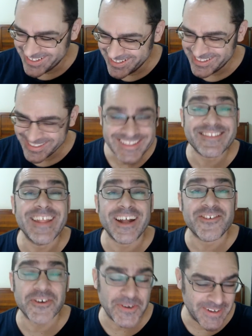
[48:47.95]
That's not
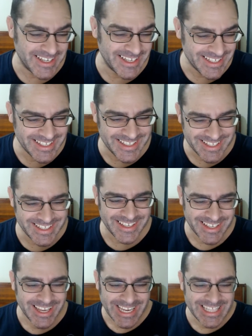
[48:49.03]
true.
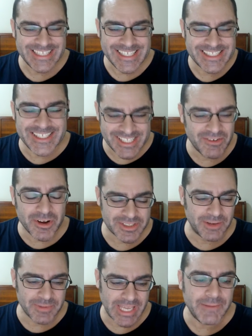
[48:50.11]
This is the
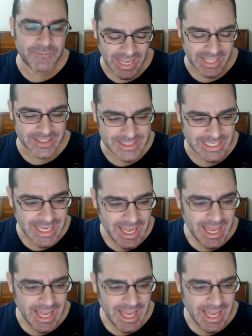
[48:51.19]
zero-sum game fallacy.